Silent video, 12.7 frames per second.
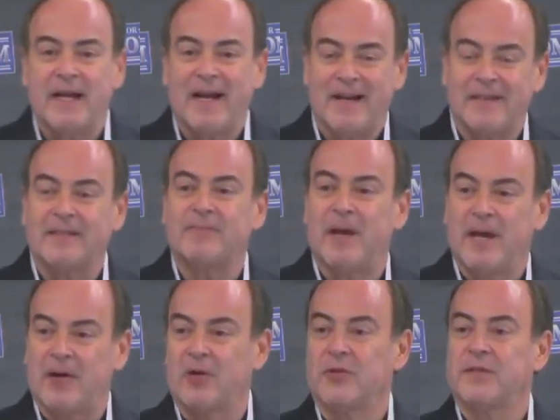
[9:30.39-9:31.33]

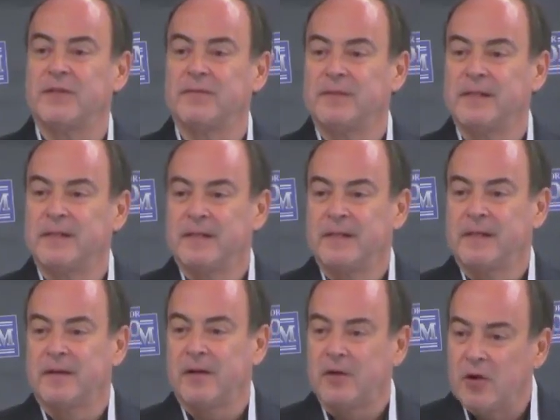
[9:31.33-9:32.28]
taxpayers
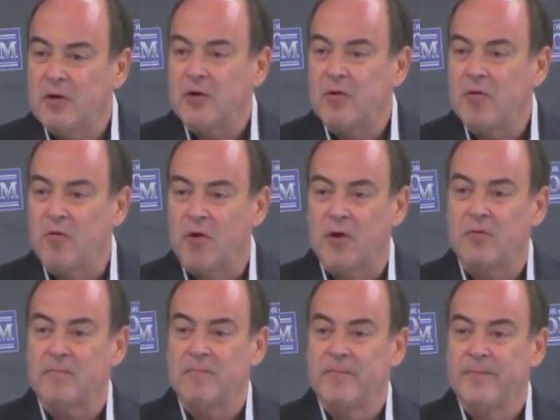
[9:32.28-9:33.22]
could go to
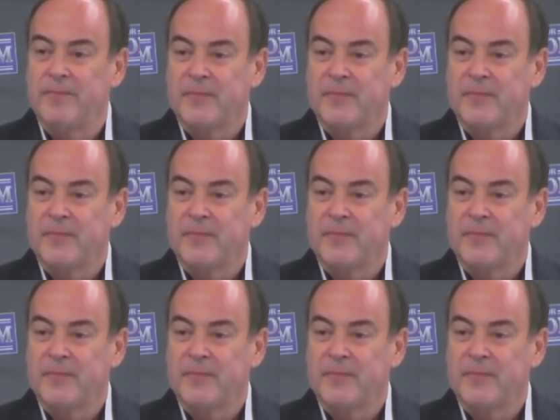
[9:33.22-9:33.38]
court